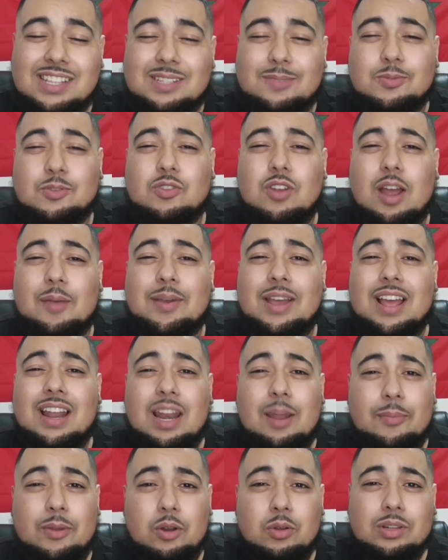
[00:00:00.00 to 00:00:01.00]
subscribe.
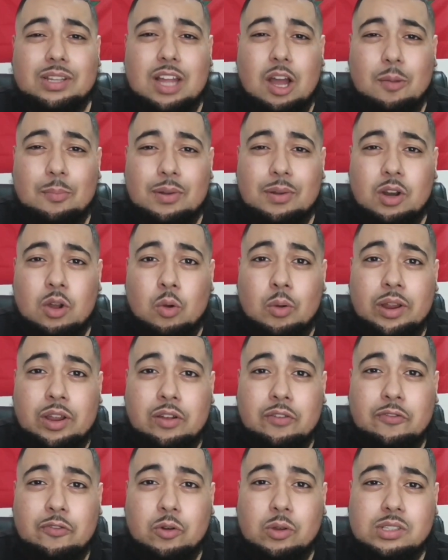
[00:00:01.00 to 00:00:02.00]
Let me know down below what your
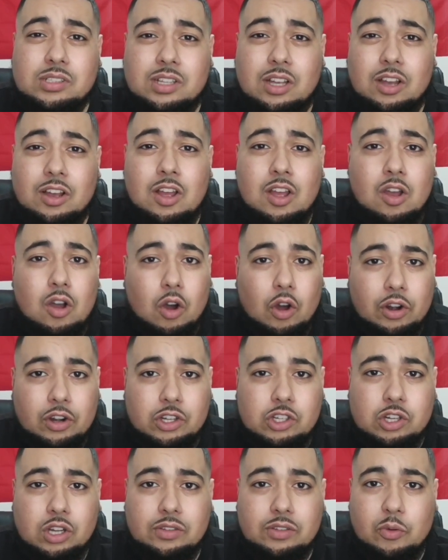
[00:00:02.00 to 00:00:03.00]
thoughts are on the
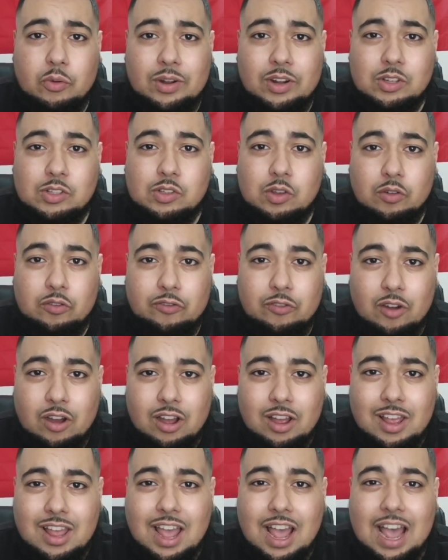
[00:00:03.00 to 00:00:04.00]
transfer window so
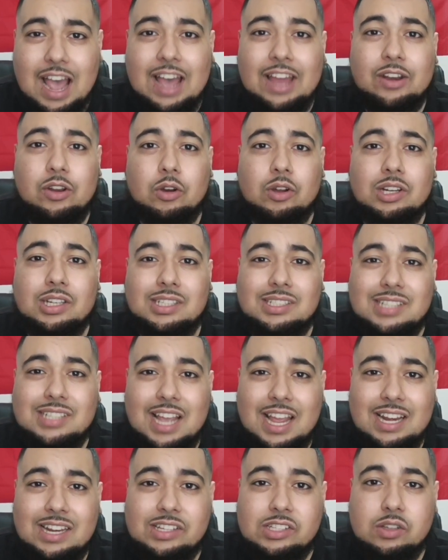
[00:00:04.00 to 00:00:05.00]
far and on the
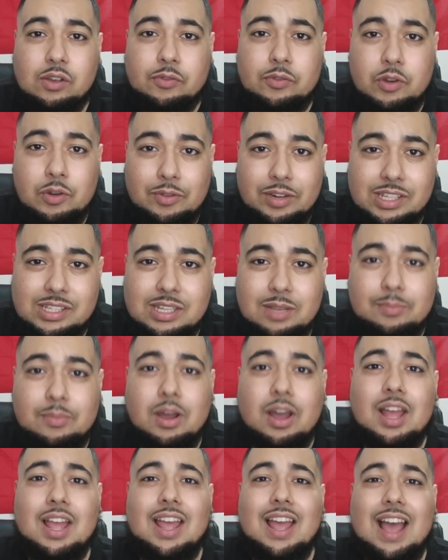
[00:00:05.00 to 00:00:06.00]
signings of Jurrien Timber
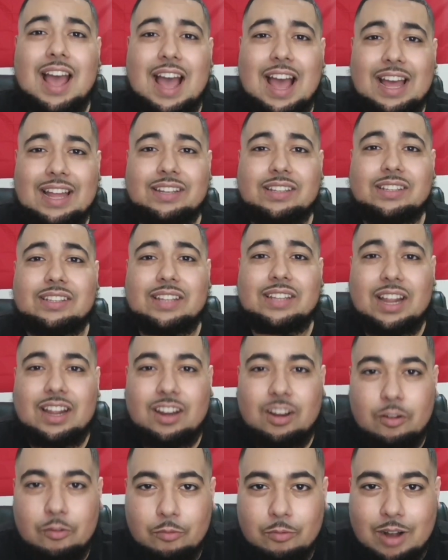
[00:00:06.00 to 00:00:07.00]
and
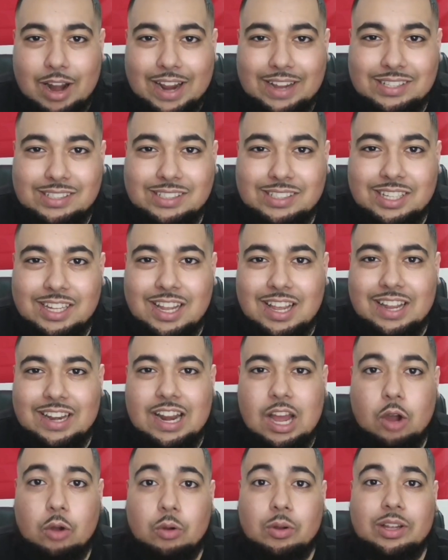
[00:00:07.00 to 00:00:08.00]
Declan Rice.
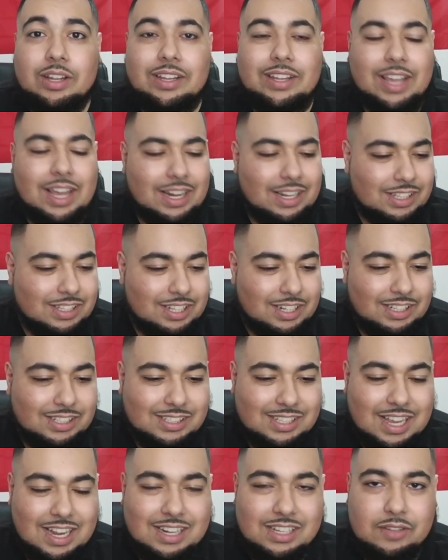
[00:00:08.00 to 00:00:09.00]
Now, getting into these
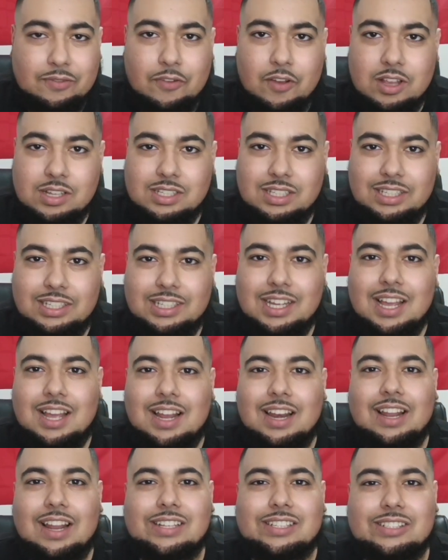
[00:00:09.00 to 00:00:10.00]
signings, firstly,
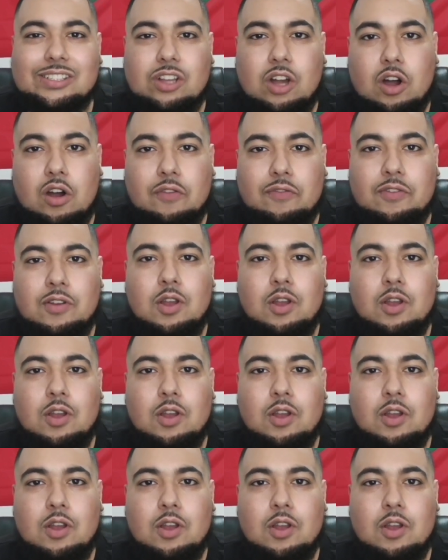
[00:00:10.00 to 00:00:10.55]
let's start off